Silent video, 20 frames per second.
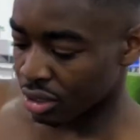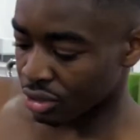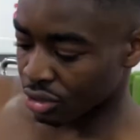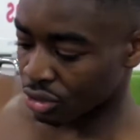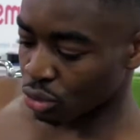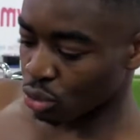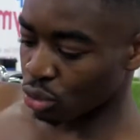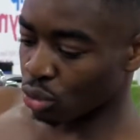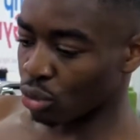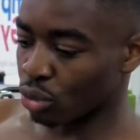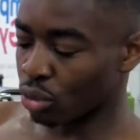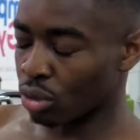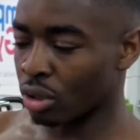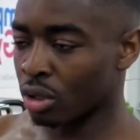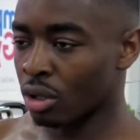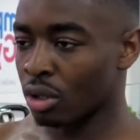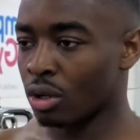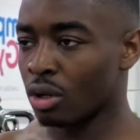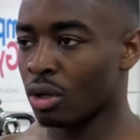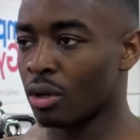to
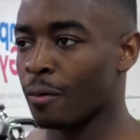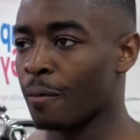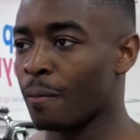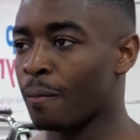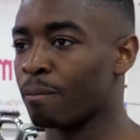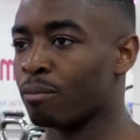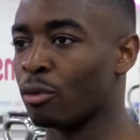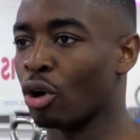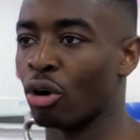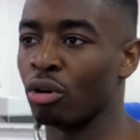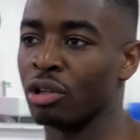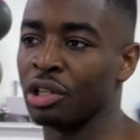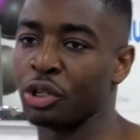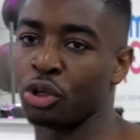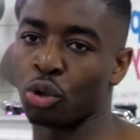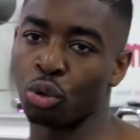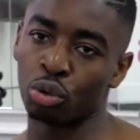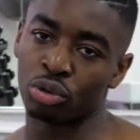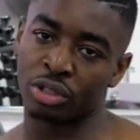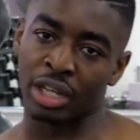not only
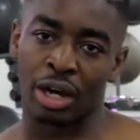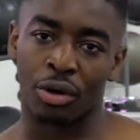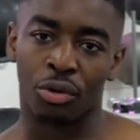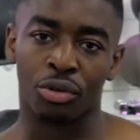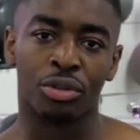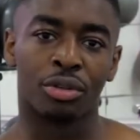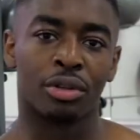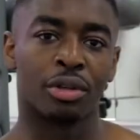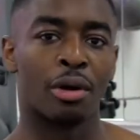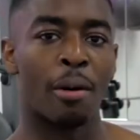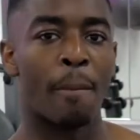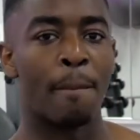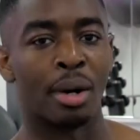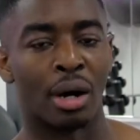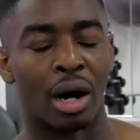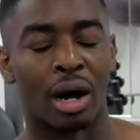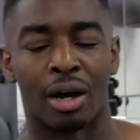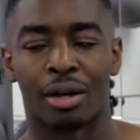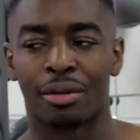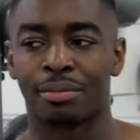cool down,
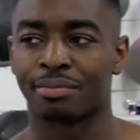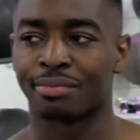but